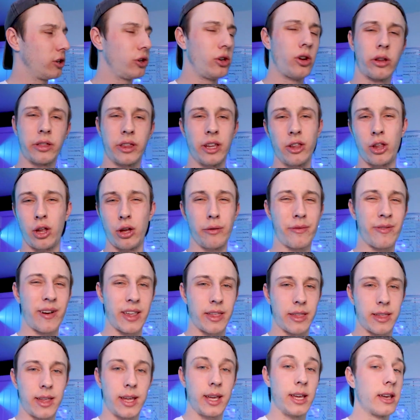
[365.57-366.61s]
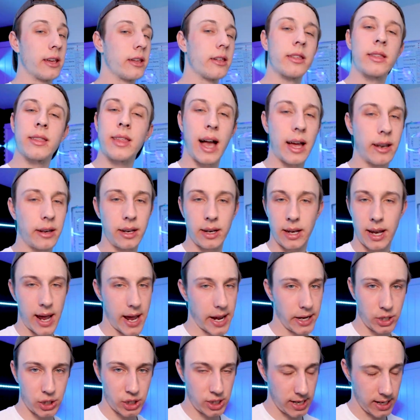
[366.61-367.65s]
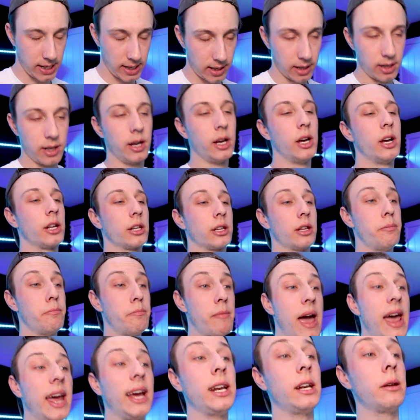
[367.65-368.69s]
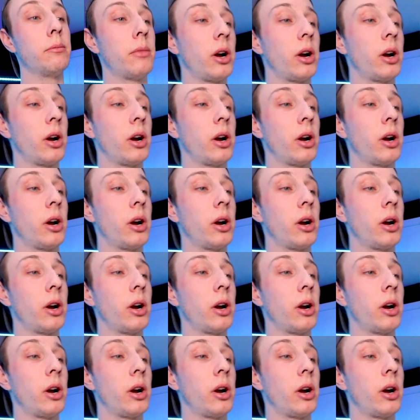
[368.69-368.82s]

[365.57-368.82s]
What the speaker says: nothing too fancy, standard HD. The main